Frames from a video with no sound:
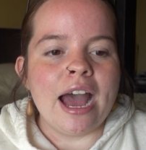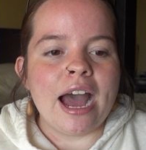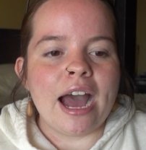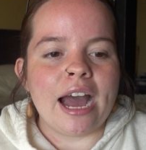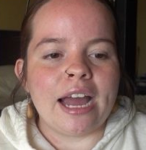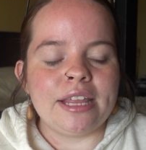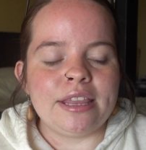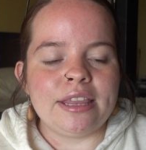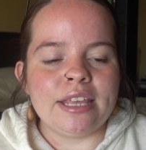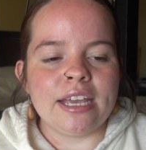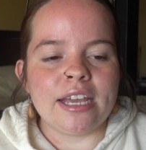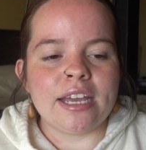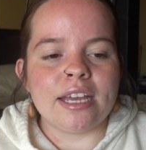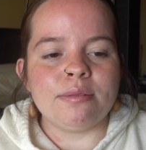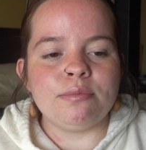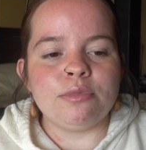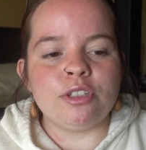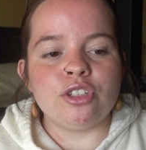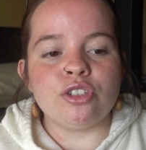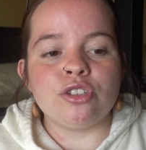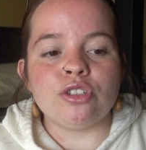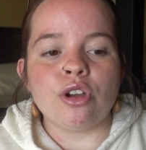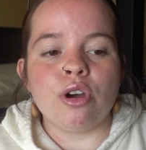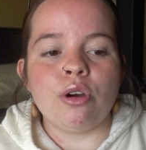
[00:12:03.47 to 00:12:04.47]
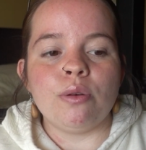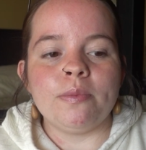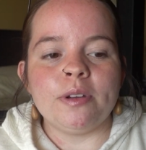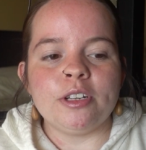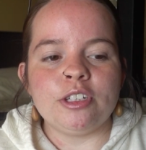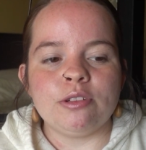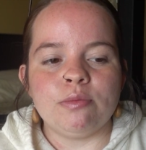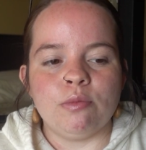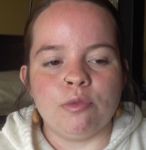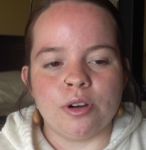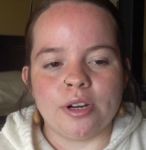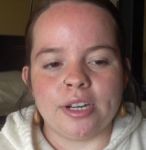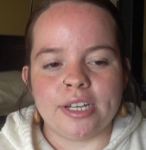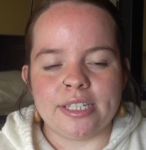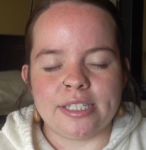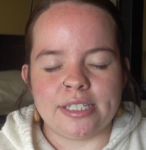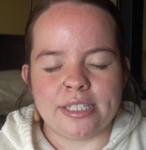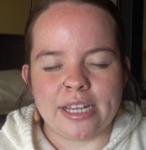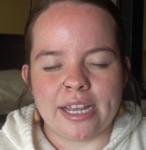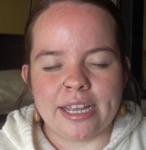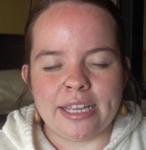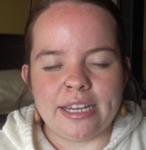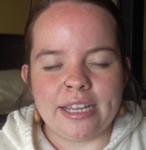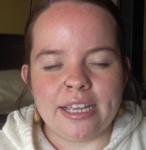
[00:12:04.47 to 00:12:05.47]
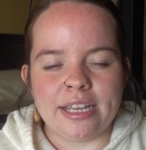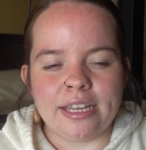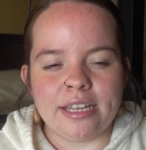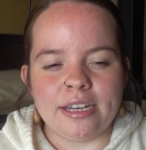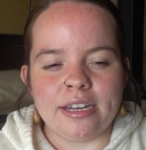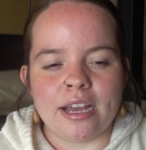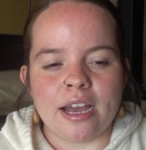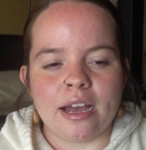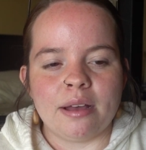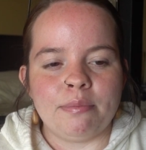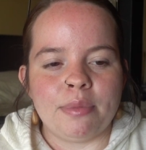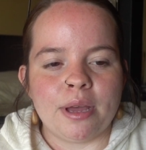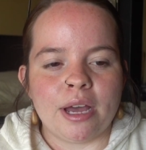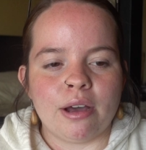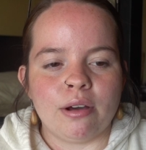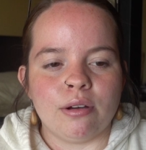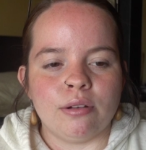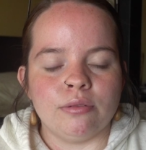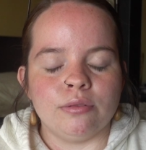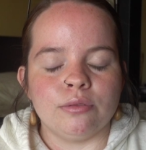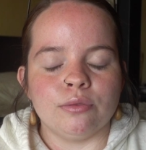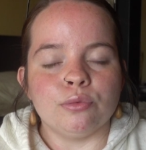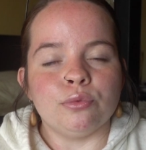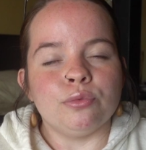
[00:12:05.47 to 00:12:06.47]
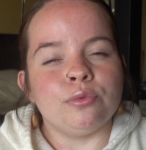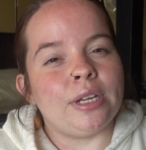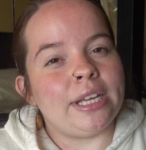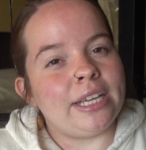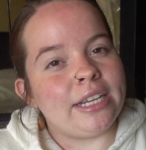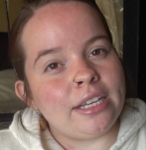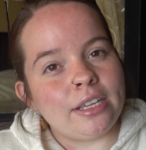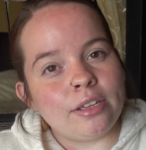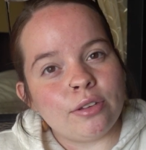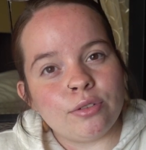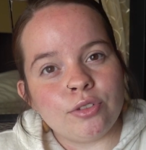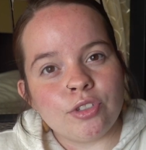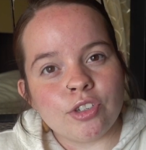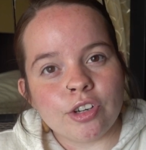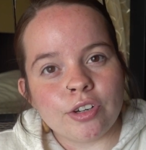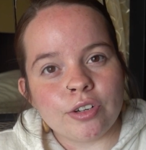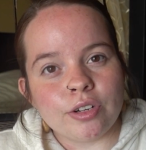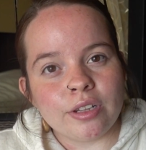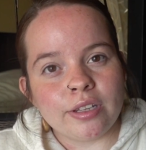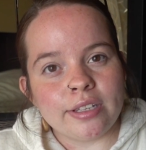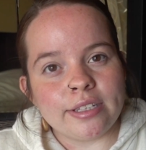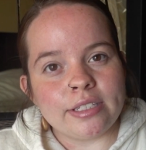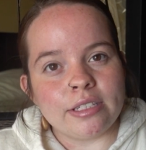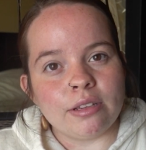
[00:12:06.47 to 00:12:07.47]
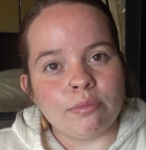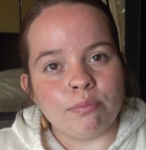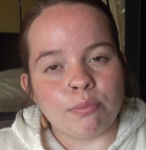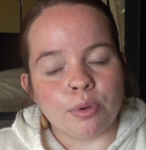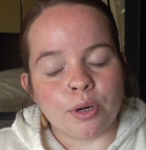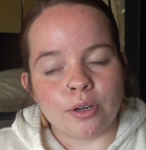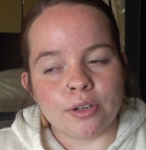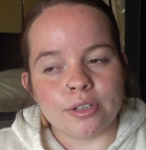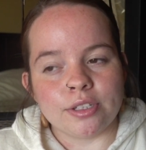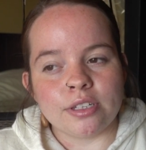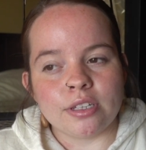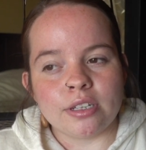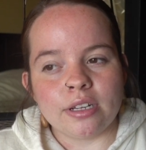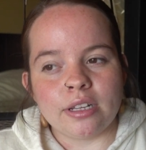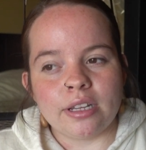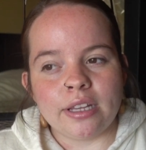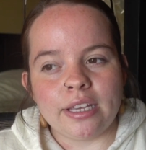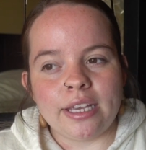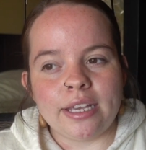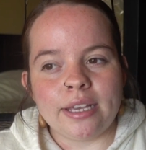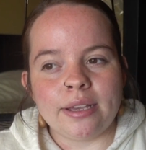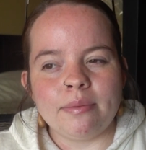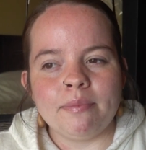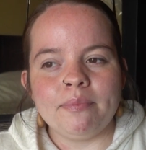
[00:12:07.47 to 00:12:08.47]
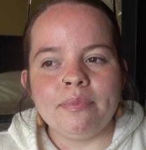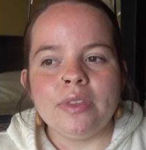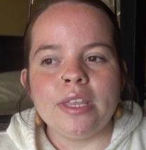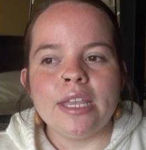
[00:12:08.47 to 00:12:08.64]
I think I'm so much more excited about radio journalism personally